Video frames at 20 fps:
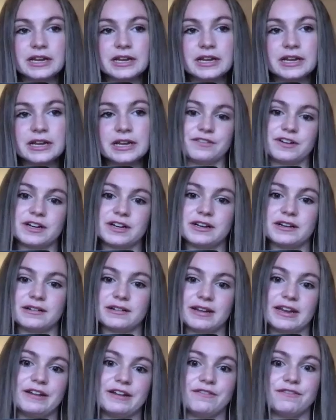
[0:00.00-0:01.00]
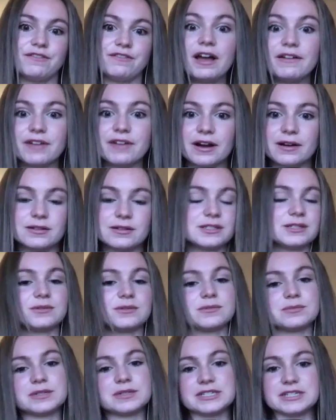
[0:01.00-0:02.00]
It will be different in 5 hours.
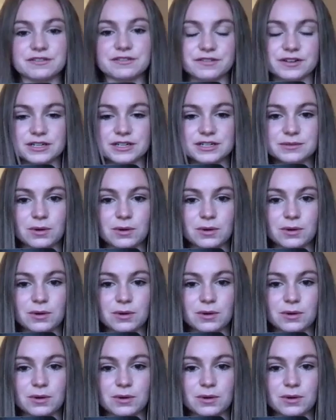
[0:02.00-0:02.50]
It will be different